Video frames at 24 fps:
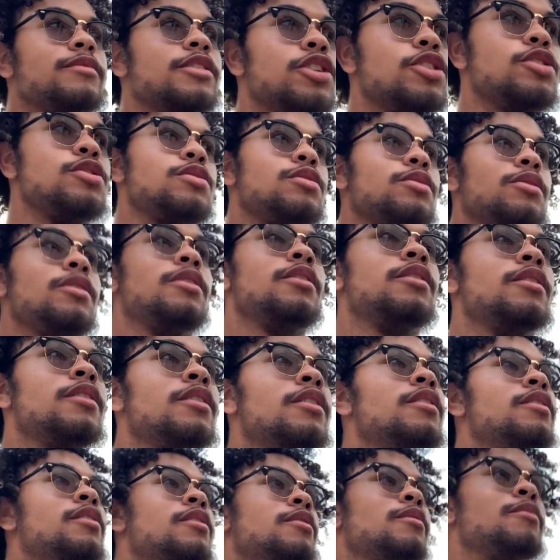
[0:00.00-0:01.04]
two,
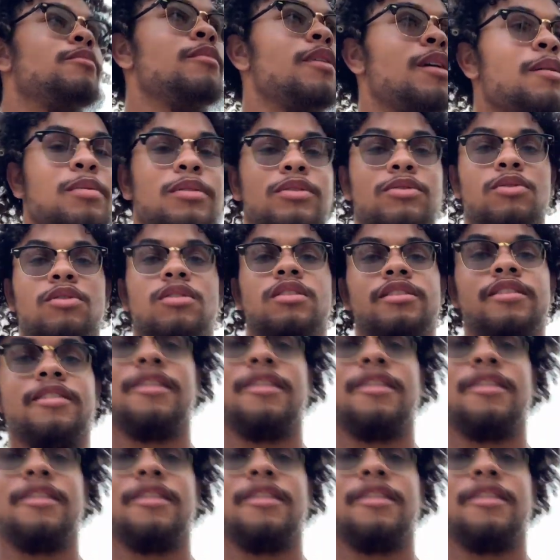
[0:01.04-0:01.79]
maybe three.